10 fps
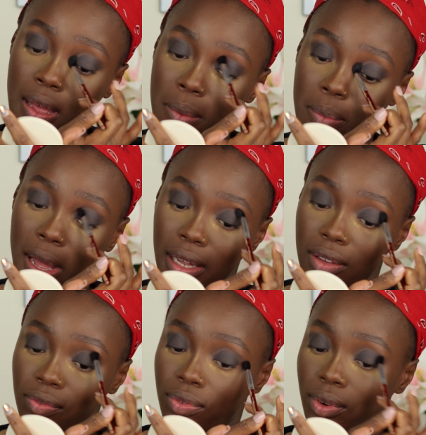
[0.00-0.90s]

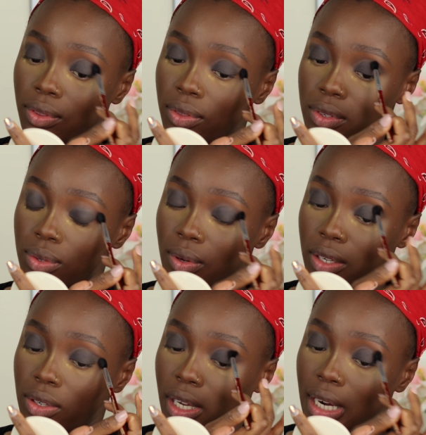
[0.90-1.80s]
back and forth so that
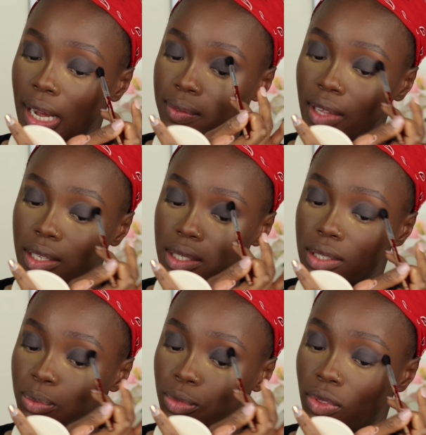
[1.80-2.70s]
you can have that
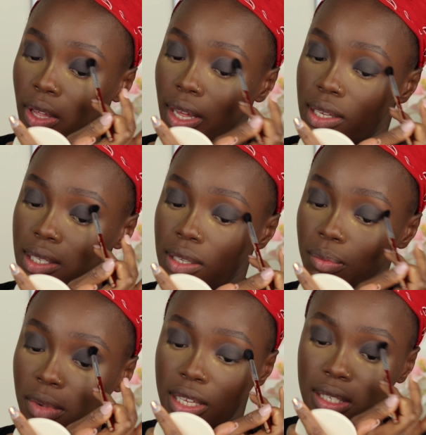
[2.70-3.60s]
smooth and
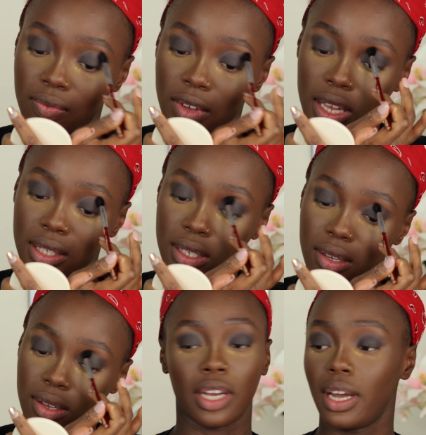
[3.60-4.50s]
seamless effect.
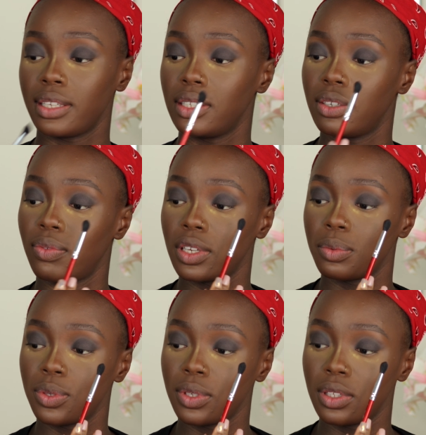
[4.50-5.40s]
Can you guys see the difference
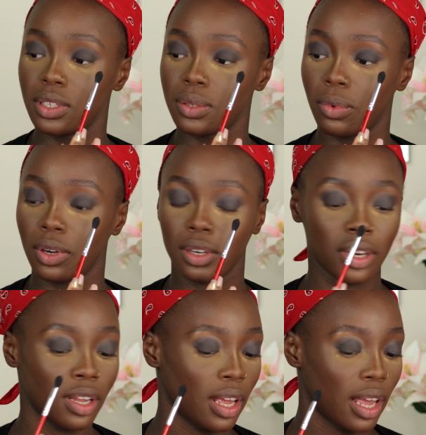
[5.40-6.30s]
between this one
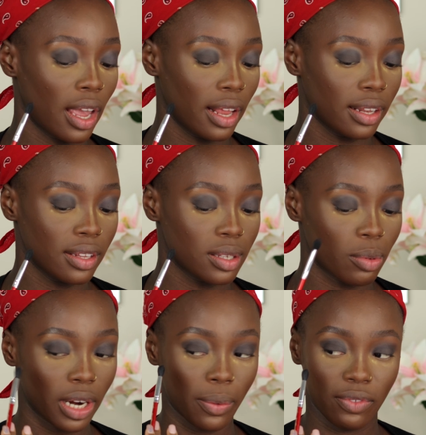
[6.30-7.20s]
and this
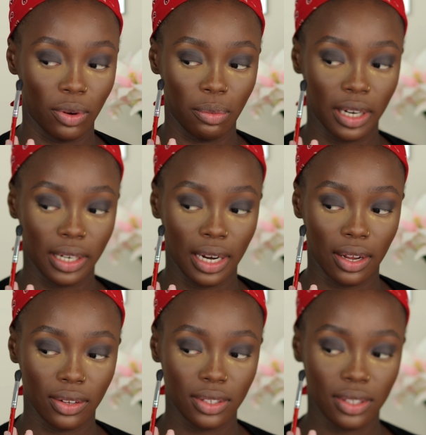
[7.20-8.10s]
one that we've not blended
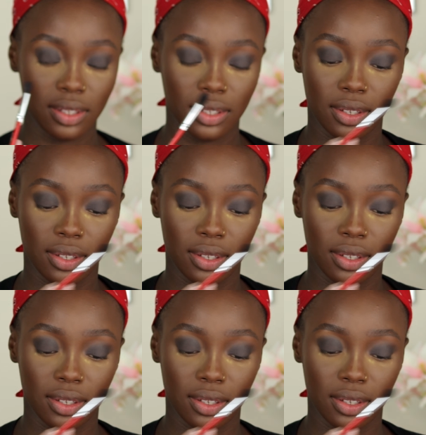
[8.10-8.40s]
out?